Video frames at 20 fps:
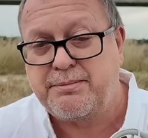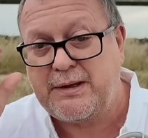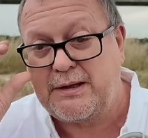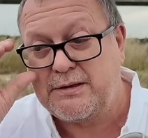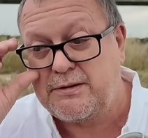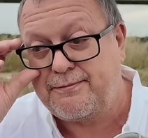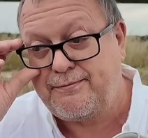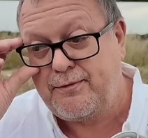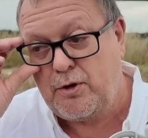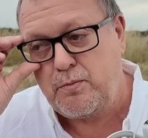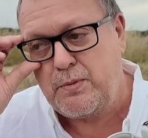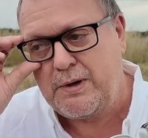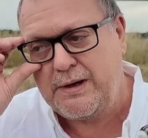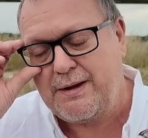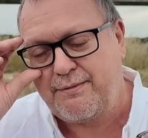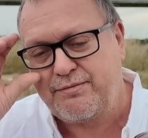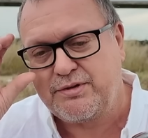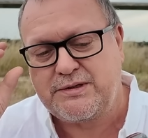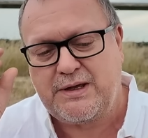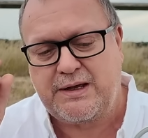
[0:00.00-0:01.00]
updated the firmware
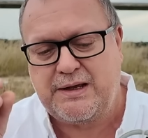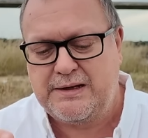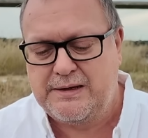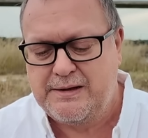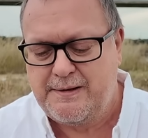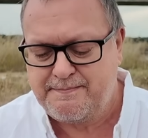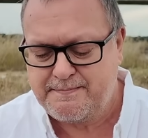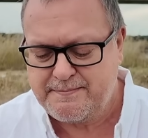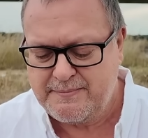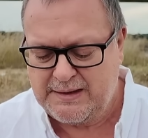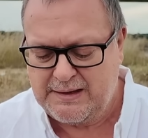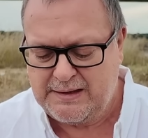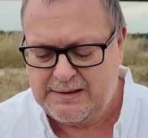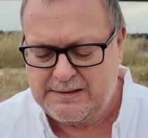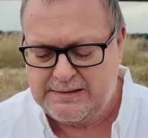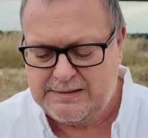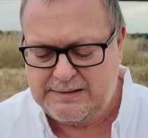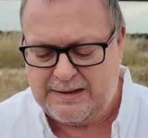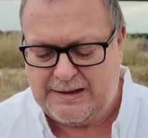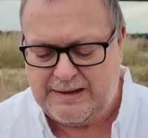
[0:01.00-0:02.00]
the other day,
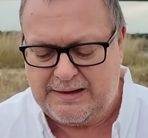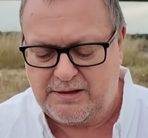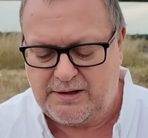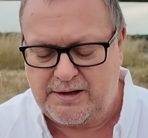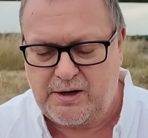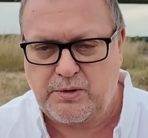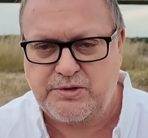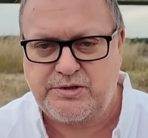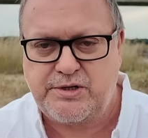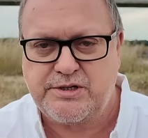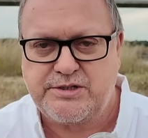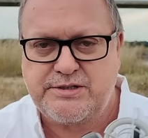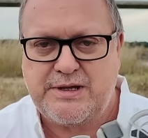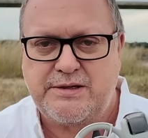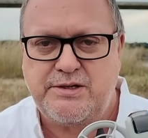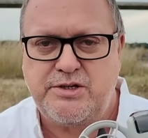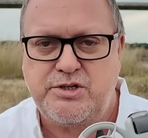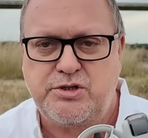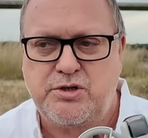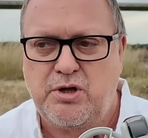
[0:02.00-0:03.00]
and I noticed in the
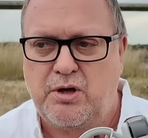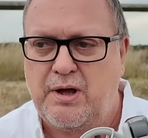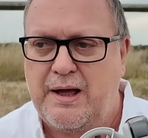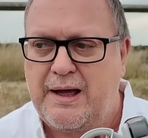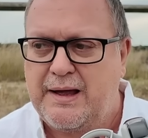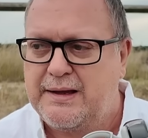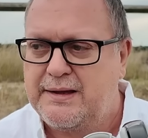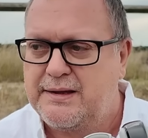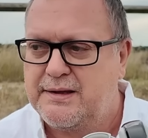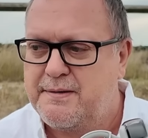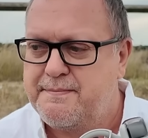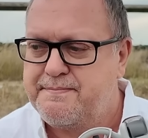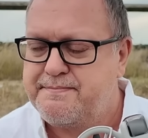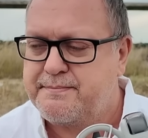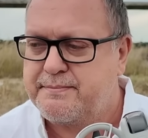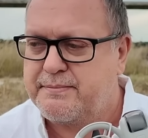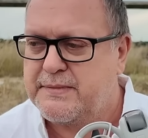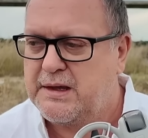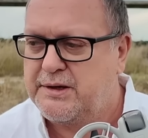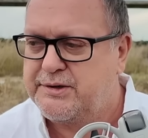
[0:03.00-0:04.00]
settings you've got
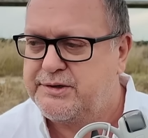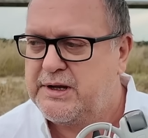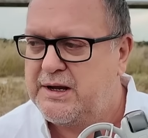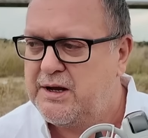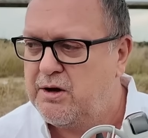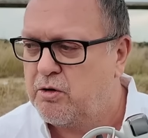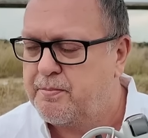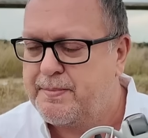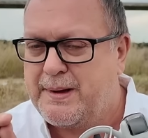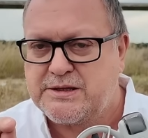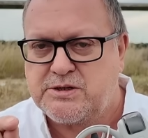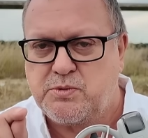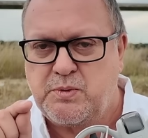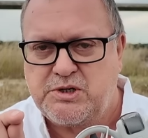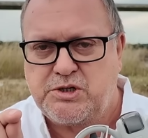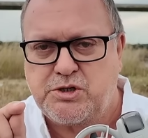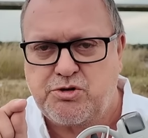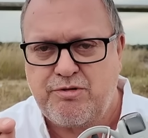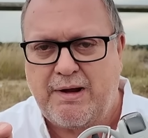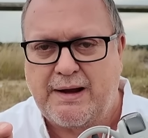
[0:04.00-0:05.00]
a D-Log button
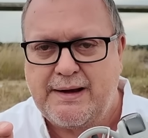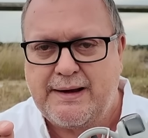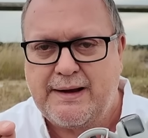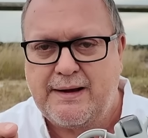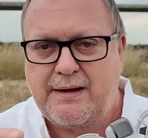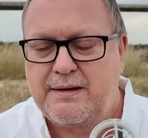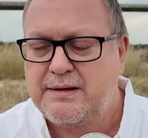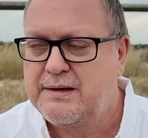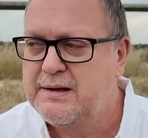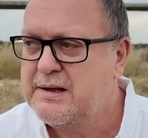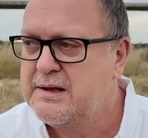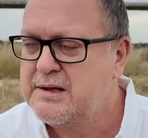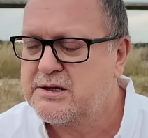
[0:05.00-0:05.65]
which is greyed out.